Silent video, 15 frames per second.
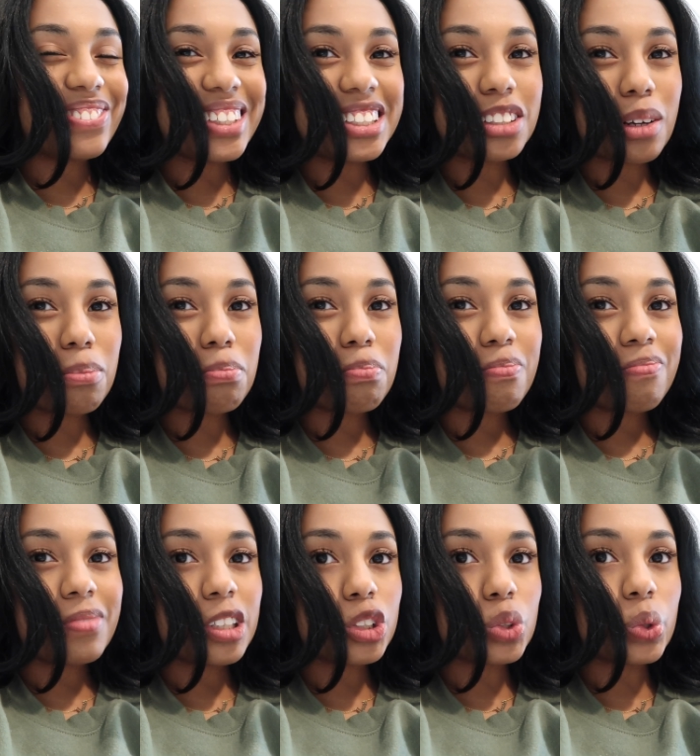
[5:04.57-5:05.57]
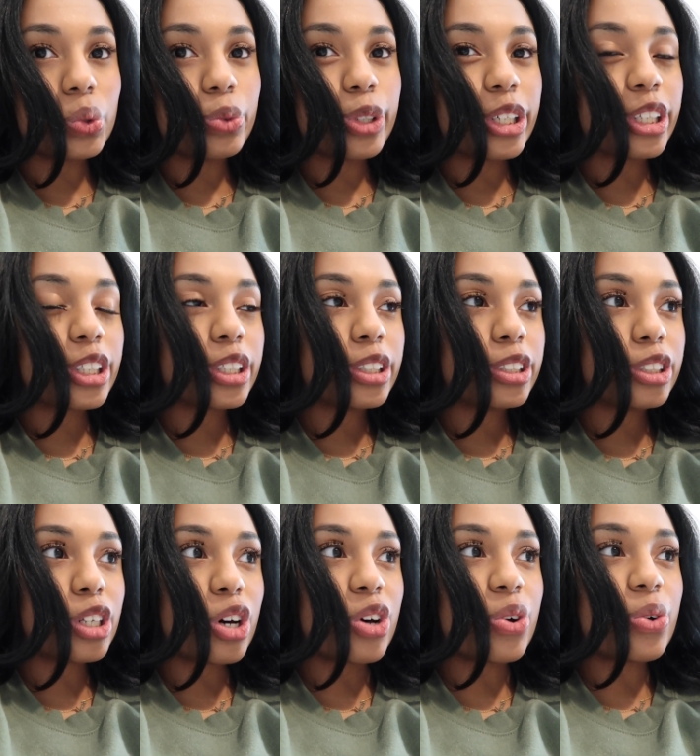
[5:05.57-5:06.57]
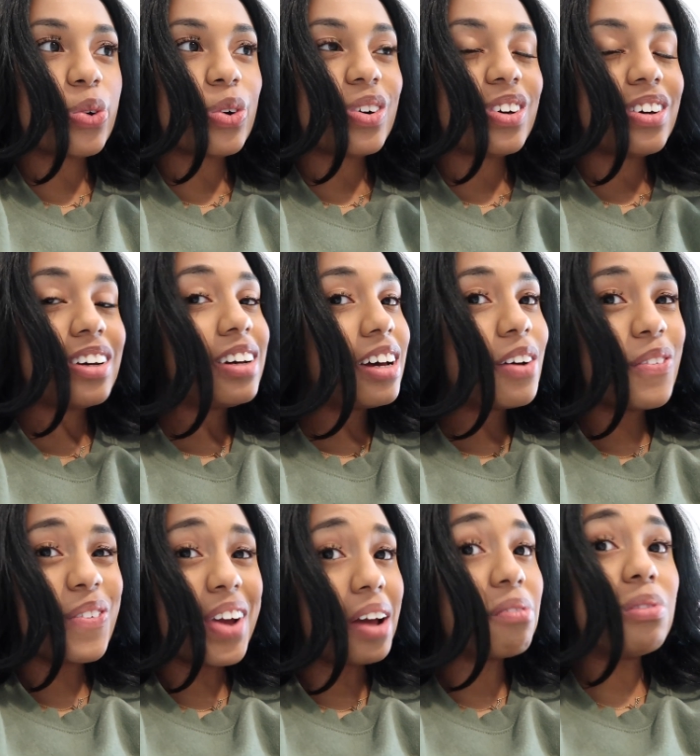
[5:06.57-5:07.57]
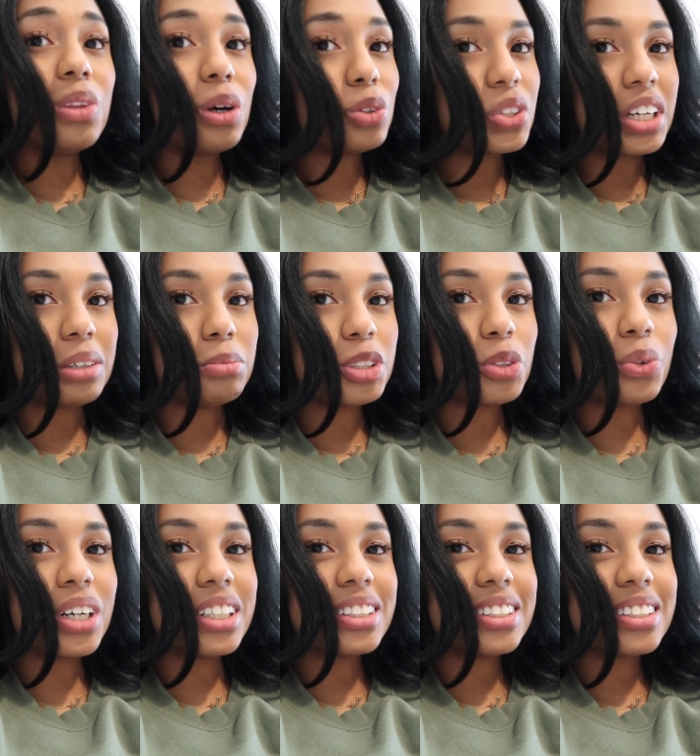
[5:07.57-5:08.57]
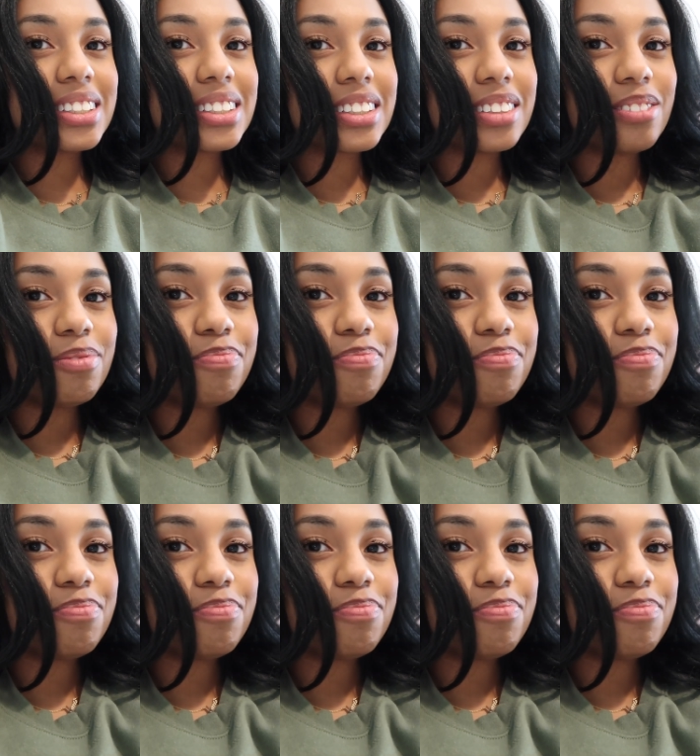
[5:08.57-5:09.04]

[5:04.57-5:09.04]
finish up the schoolwork. So we have no time to waste.